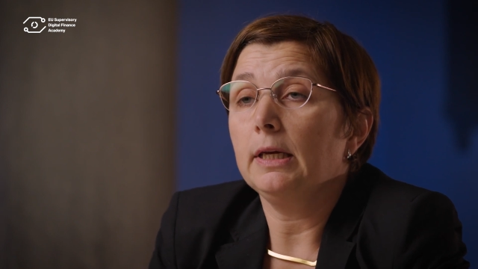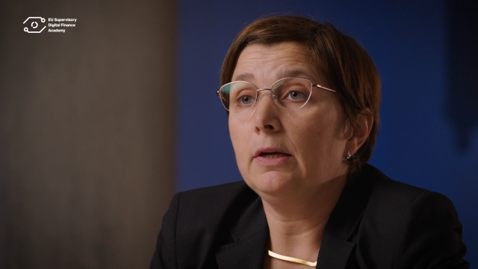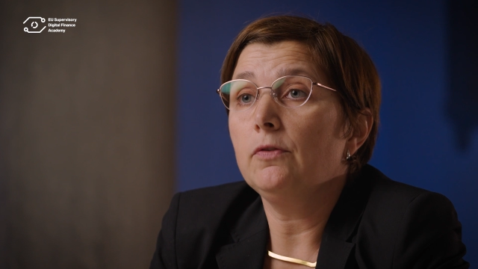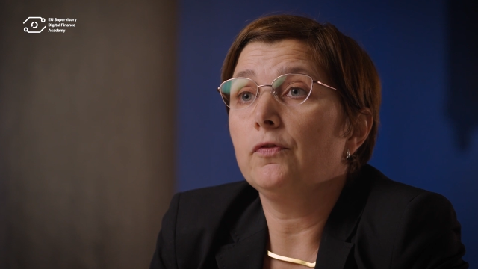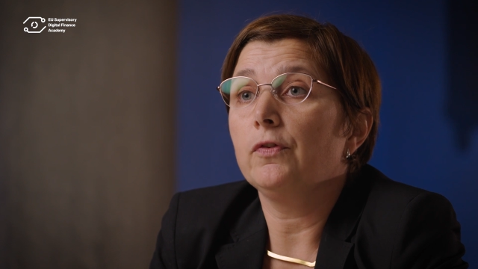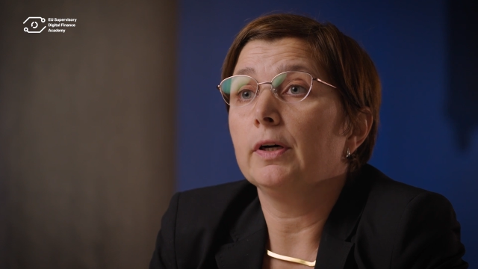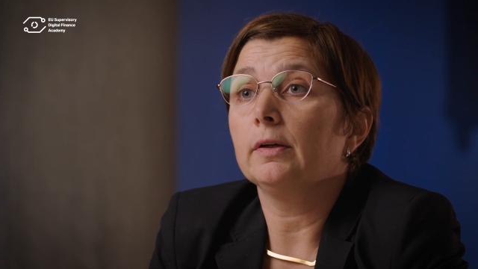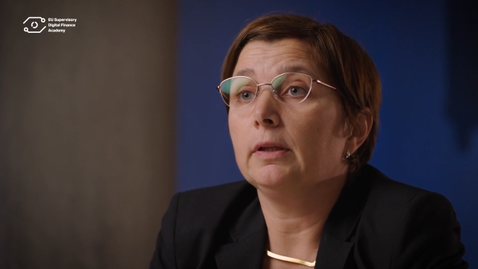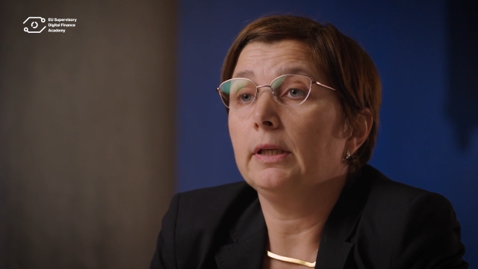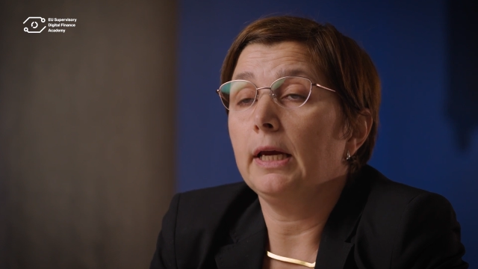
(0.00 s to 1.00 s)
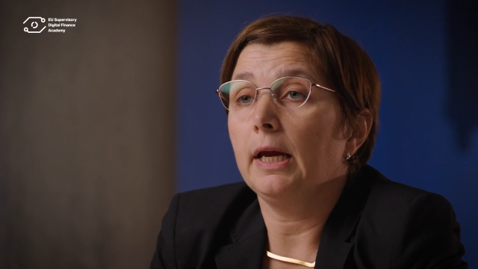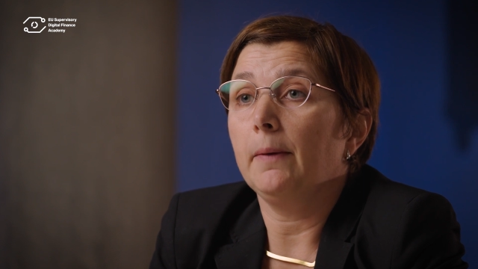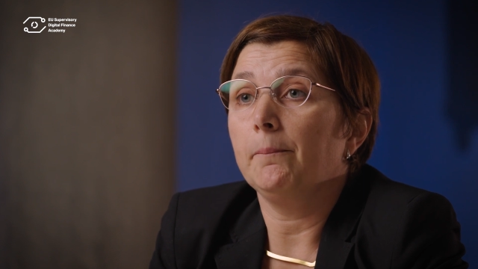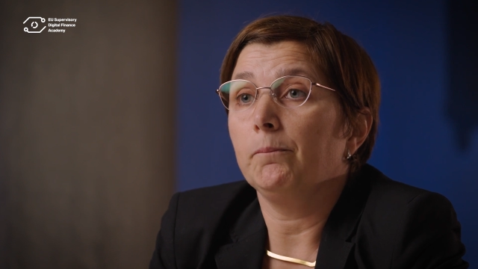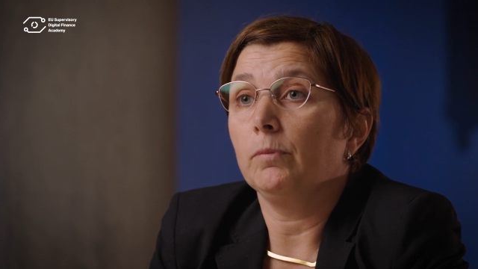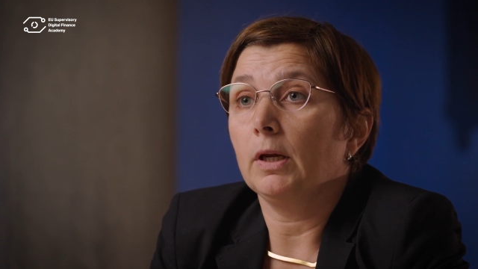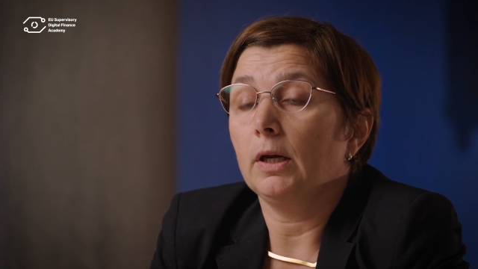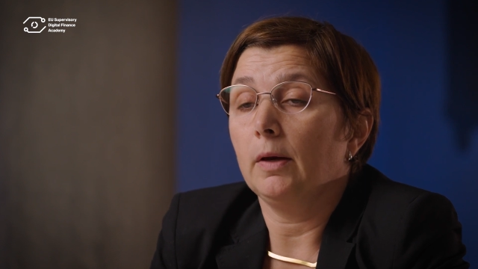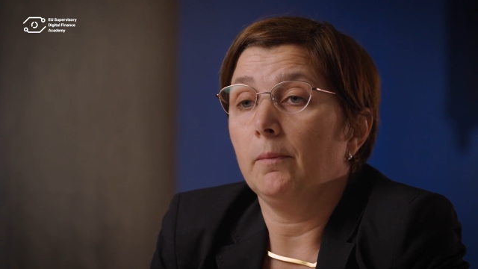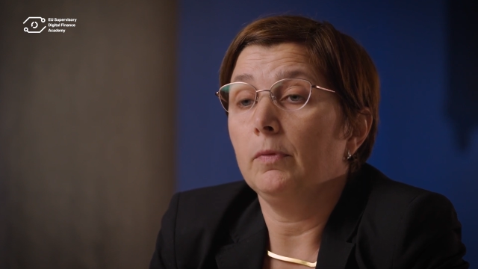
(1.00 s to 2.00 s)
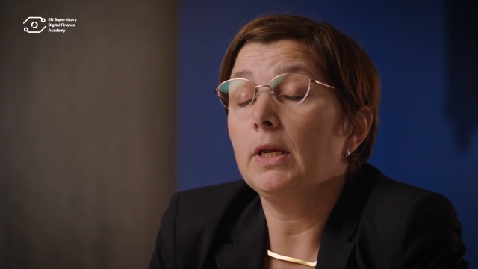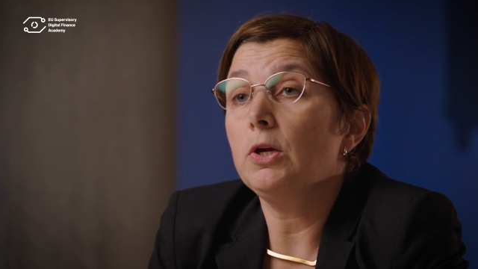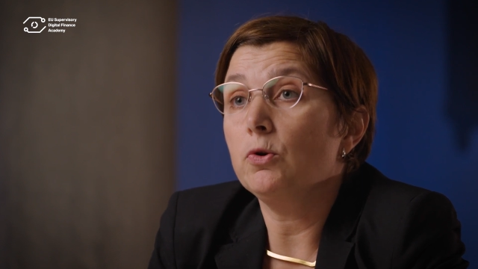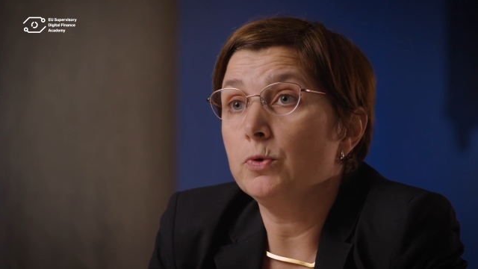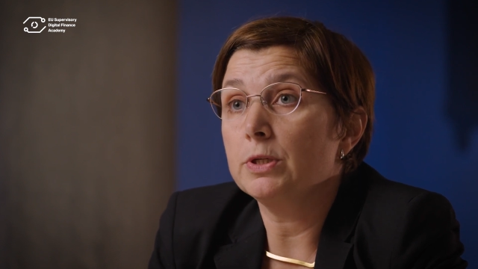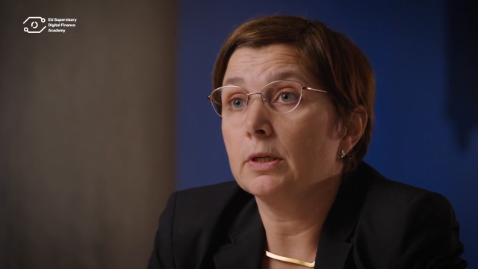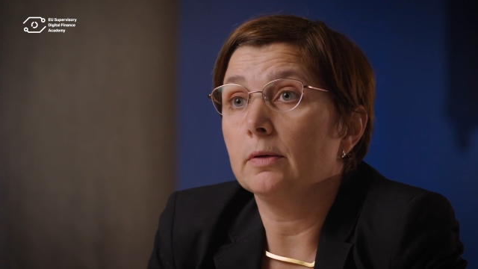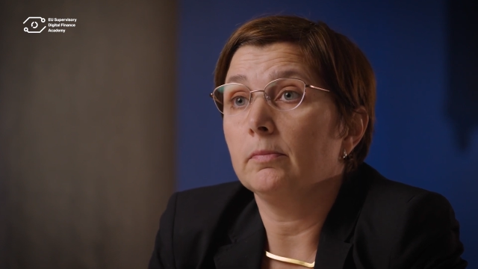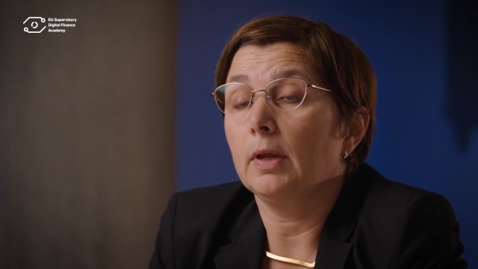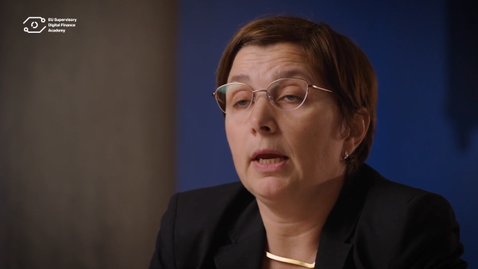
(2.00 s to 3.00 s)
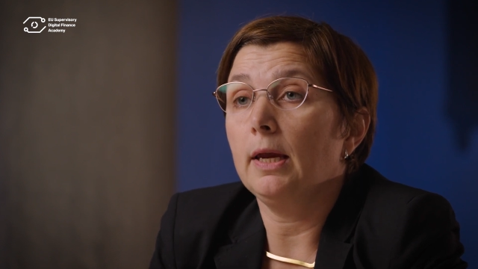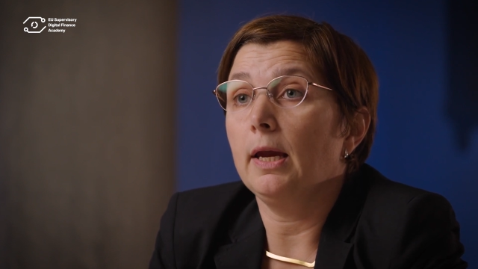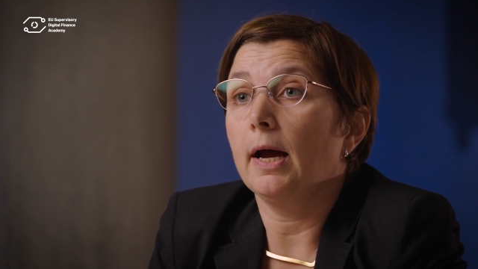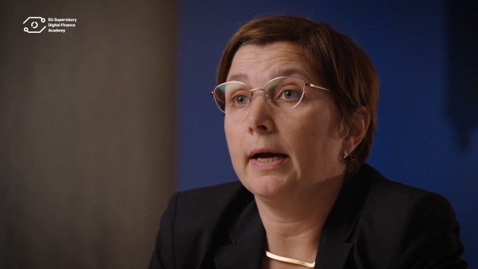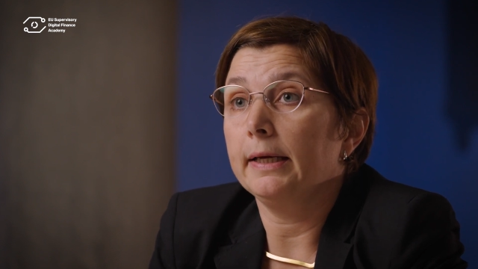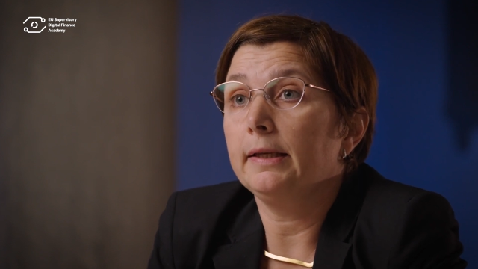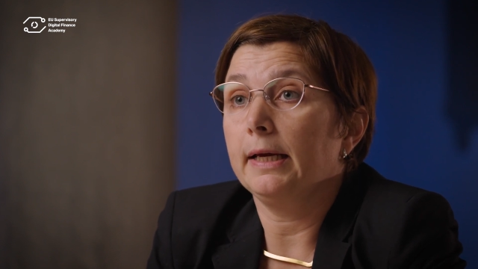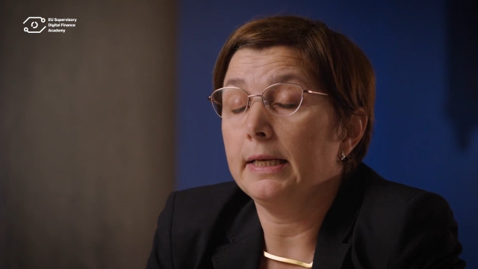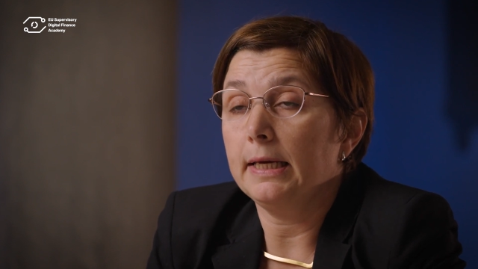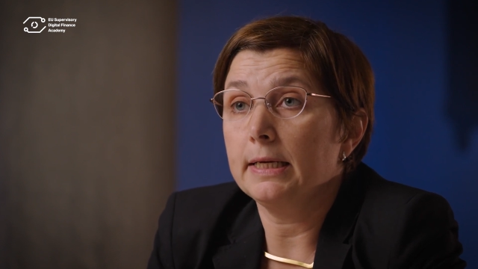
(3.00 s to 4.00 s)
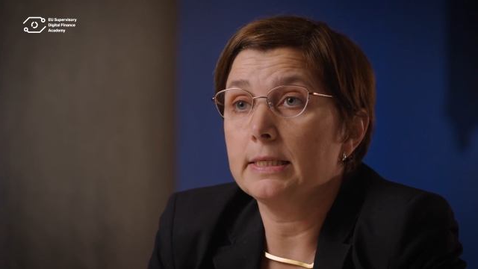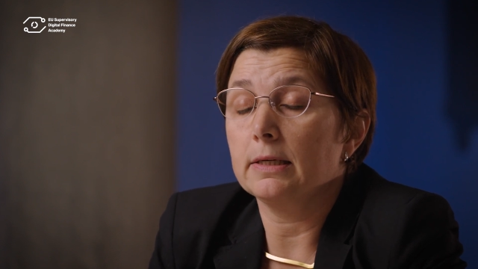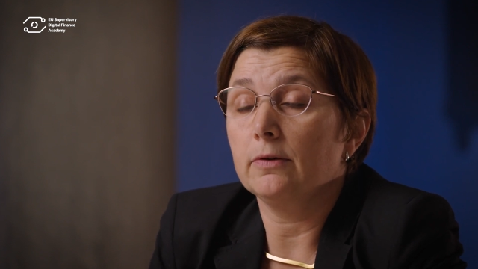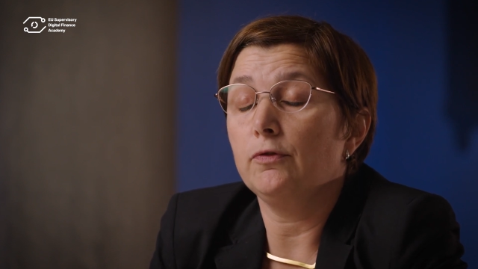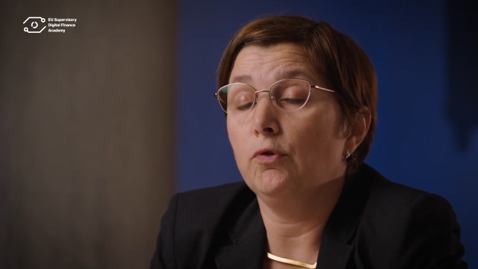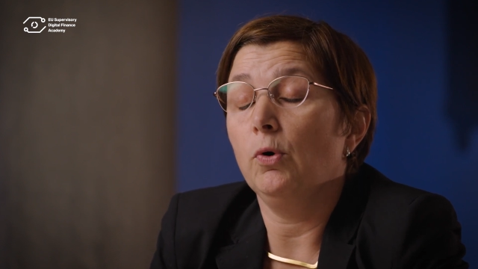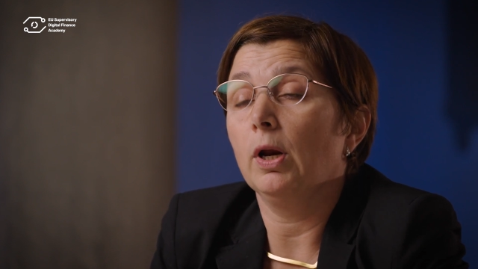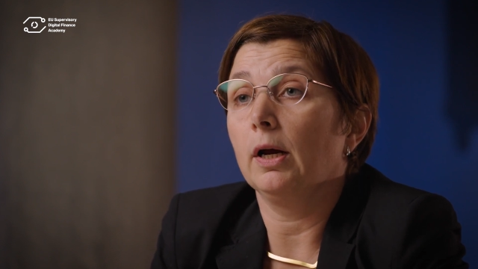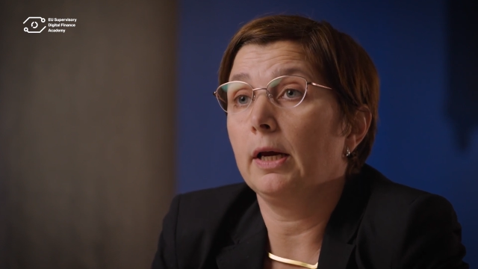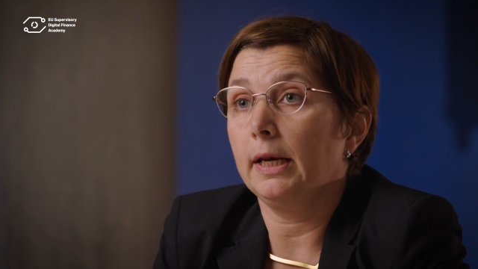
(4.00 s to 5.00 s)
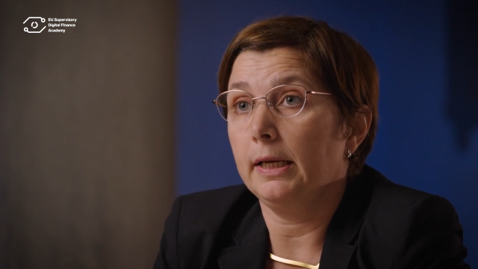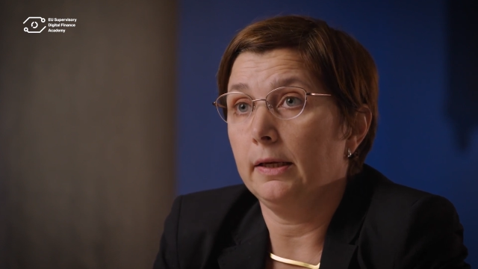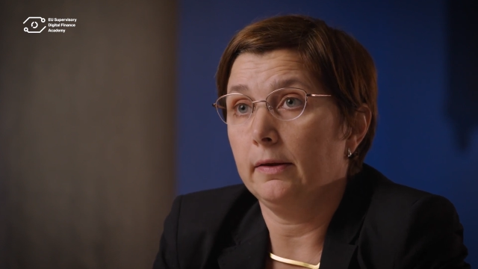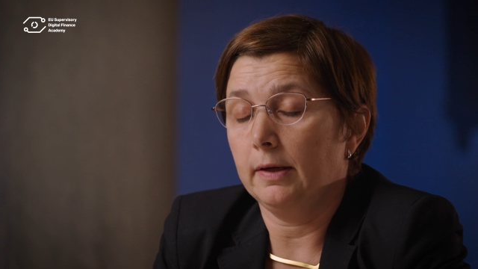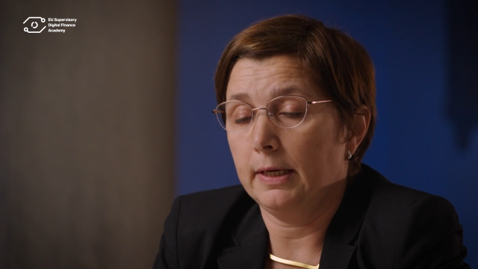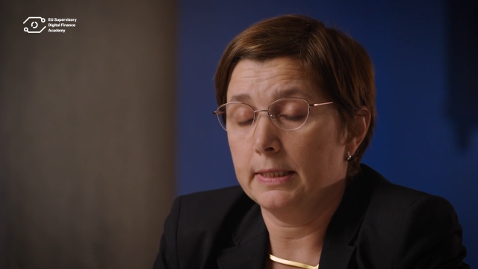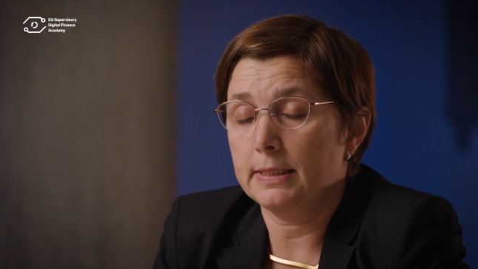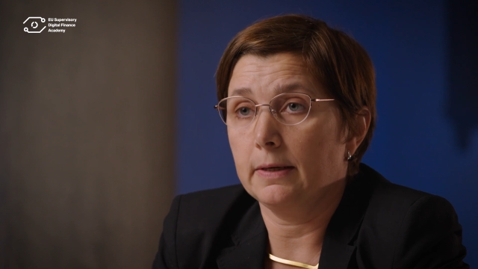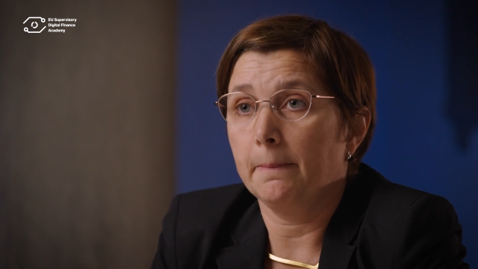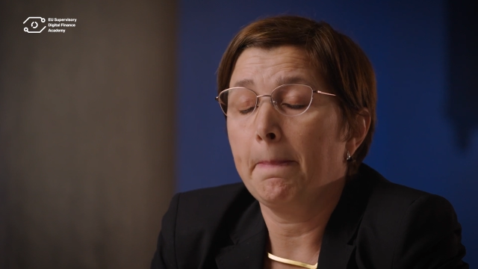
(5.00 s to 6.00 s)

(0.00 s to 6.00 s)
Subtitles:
if they use AI techniques for credit risk.